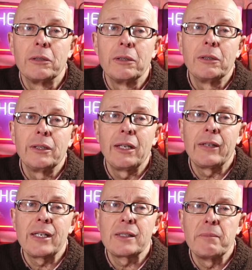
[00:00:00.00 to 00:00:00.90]
Now
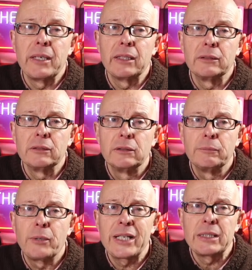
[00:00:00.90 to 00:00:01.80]
there's a meal,
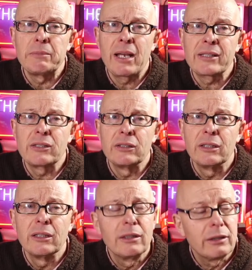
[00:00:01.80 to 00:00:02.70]
bread and mustard.
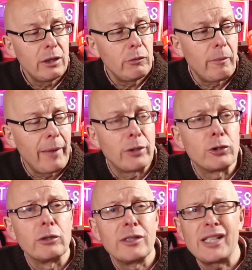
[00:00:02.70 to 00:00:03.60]
Can you
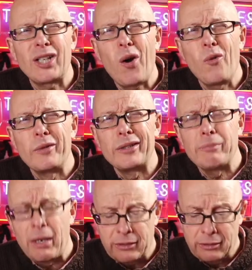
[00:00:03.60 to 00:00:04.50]
imagine? Is it Coleman's
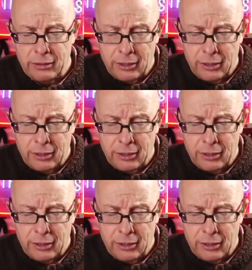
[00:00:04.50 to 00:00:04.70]
mustard?